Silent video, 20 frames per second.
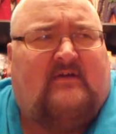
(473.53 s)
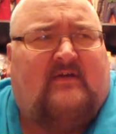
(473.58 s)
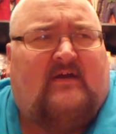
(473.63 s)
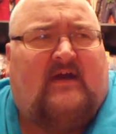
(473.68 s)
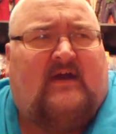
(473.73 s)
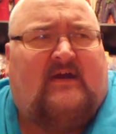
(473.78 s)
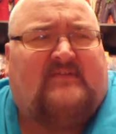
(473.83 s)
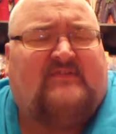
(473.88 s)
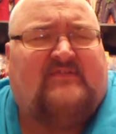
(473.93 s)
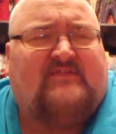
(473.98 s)

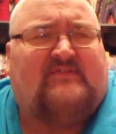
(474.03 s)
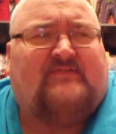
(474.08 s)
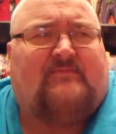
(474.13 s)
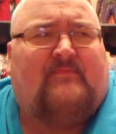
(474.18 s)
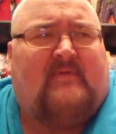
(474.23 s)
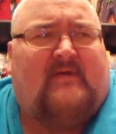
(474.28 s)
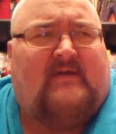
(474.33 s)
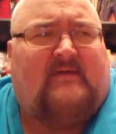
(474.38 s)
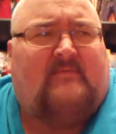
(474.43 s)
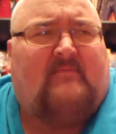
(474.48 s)
I just
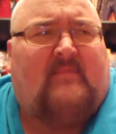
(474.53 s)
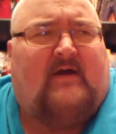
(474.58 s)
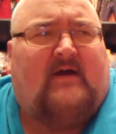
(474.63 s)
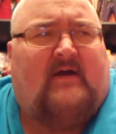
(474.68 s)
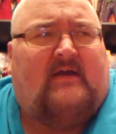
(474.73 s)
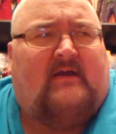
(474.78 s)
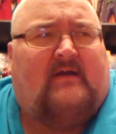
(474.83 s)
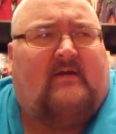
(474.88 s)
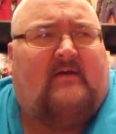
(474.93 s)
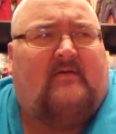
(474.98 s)
made
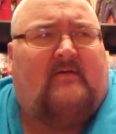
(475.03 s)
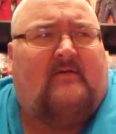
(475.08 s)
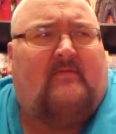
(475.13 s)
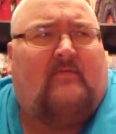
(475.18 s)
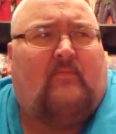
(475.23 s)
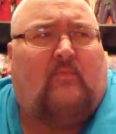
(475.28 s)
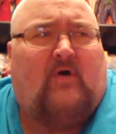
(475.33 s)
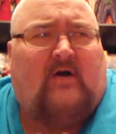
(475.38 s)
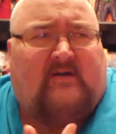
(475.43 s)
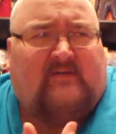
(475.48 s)
my uh,
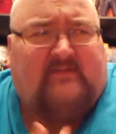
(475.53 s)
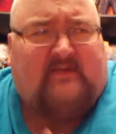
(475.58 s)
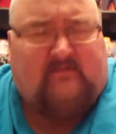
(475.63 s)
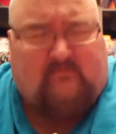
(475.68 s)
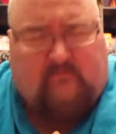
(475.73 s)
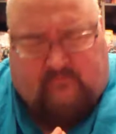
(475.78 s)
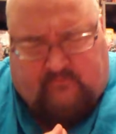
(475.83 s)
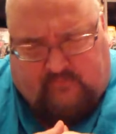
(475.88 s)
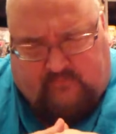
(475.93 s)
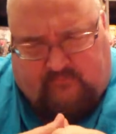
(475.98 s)
Walking Dead
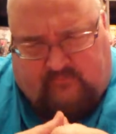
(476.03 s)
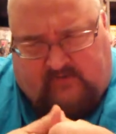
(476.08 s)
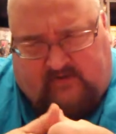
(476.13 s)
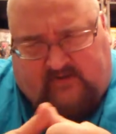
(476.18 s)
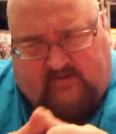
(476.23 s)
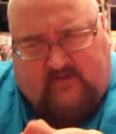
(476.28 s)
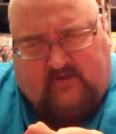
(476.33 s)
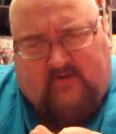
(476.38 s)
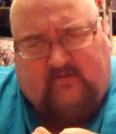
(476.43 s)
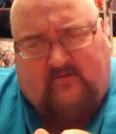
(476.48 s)
review
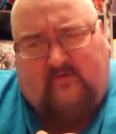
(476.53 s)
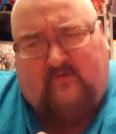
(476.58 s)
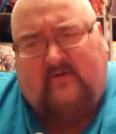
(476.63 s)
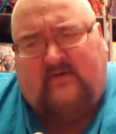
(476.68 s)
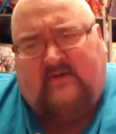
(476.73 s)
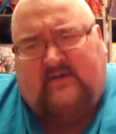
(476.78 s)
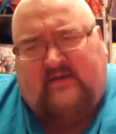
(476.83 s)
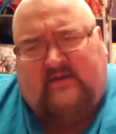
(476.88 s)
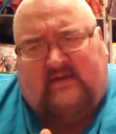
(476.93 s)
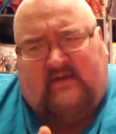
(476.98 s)
video
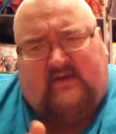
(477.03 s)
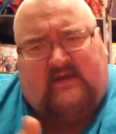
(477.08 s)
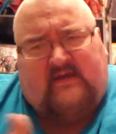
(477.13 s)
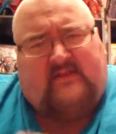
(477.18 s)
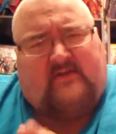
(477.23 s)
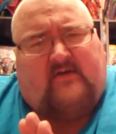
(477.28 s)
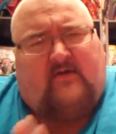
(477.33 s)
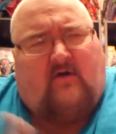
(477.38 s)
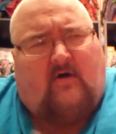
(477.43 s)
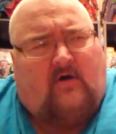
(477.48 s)
in
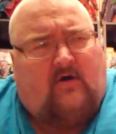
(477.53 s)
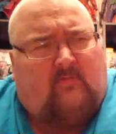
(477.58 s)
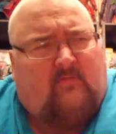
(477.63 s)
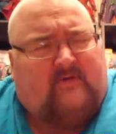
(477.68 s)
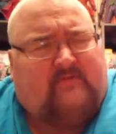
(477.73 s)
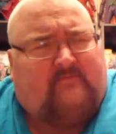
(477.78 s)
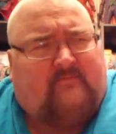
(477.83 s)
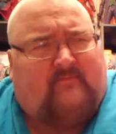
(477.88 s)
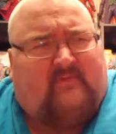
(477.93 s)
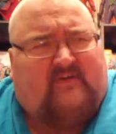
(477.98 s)
the car
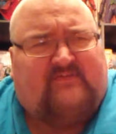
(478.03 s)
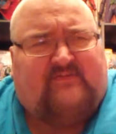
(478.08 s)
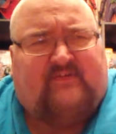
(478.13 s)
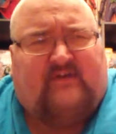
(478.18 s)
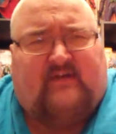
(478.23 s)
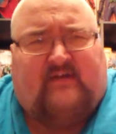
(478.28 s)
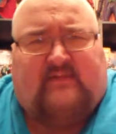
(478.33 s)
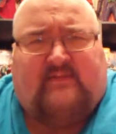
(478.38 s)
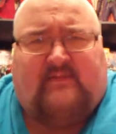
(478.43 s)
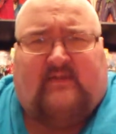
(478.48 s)
waiting for my
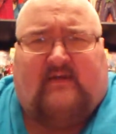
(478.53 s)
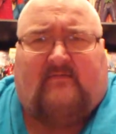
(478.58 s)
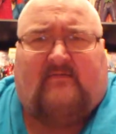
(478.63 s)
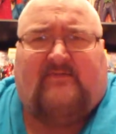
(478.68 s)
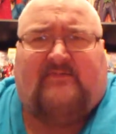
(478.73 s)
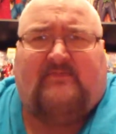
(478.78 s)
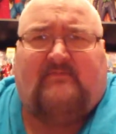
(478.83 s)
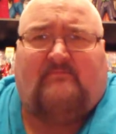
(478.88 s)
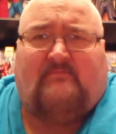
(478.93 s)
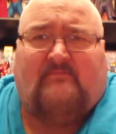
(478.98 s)
son. I
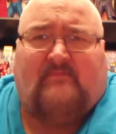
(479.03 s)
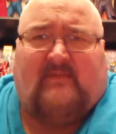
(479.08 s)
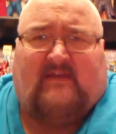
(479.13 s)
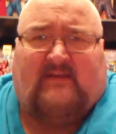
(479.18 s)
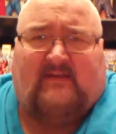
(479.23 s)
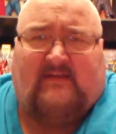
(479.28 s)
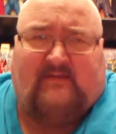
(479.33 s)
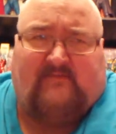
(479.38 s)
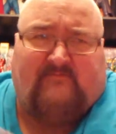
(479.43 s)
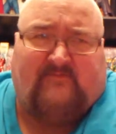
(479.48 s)
was I
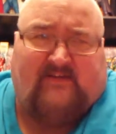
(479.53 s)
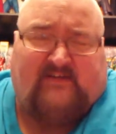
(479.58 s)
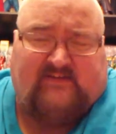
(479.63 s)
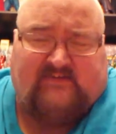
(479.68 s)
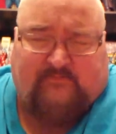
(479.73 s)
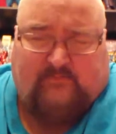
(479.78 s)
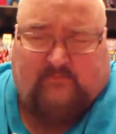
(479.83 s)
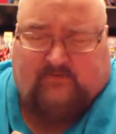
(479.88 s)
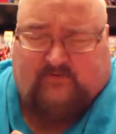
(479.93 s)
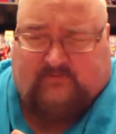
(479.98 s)
hit
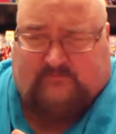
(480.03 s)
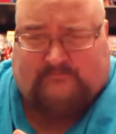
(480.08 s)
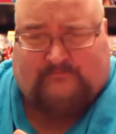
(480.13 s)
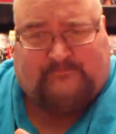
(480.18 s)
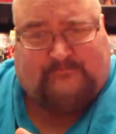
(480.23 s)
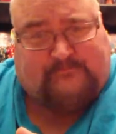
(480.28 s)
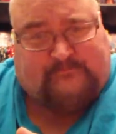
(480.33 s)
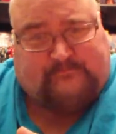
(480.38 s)
Facebook and